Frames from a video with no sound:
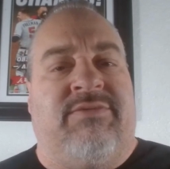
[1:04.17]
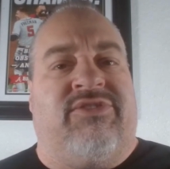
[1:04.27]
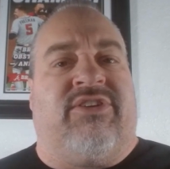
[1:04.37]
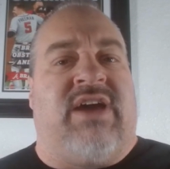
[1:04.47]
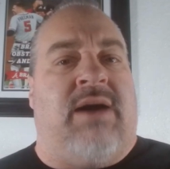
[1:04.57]
Leave
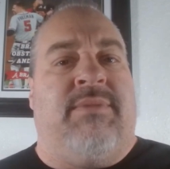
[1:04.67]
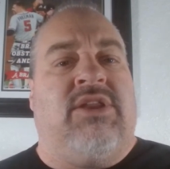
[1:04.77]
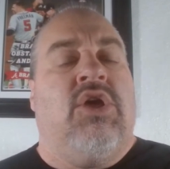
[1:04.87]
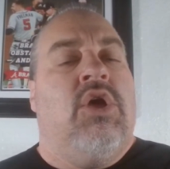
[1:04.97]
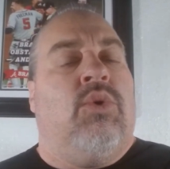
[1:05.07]
us a
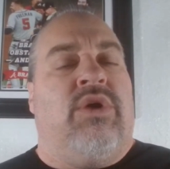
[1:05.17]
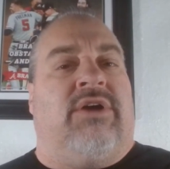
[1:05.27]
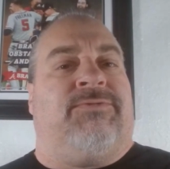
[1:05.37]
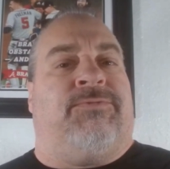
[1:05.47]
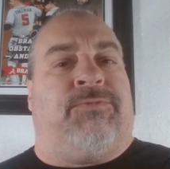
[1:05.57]
comment. We
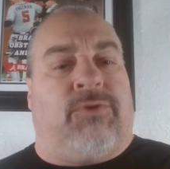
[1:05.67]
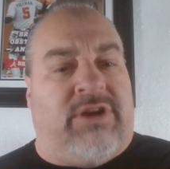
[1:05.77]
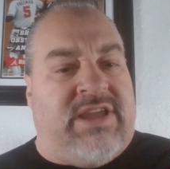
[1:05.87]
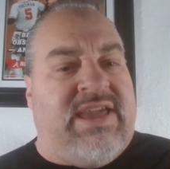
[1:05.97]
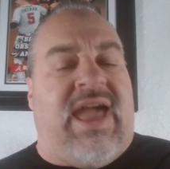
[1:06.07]
are
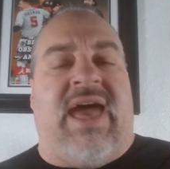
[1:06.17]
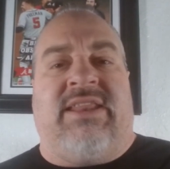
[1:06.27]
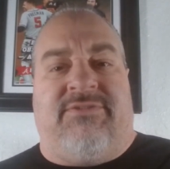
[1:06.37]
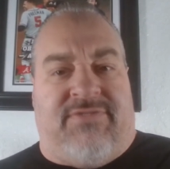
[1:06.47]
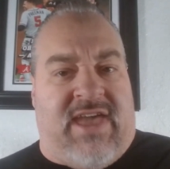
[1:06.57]
free
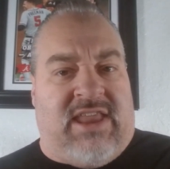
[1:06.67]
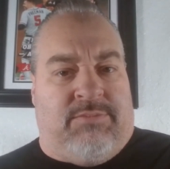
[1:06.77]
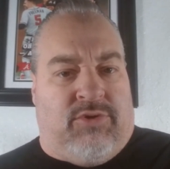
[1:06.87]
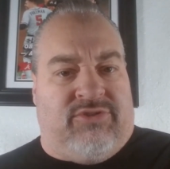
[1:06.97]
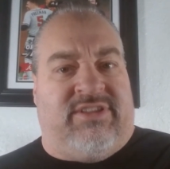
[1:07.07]
and
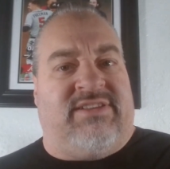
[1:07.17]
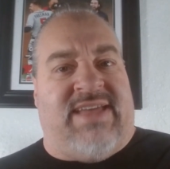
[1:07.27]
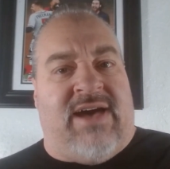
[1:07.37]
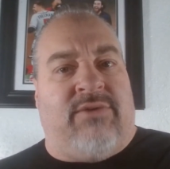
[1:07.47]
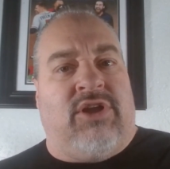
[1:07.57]
available to
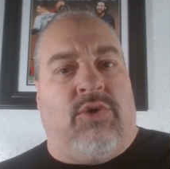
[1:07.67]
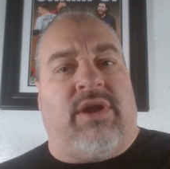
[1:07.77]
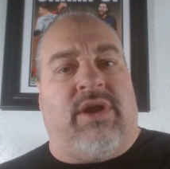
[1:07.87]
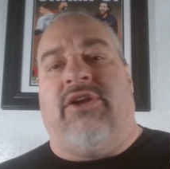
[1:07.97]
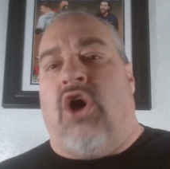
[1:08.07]

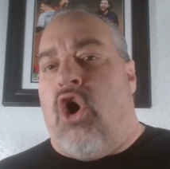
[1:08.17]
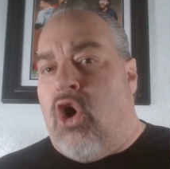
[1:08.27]
download on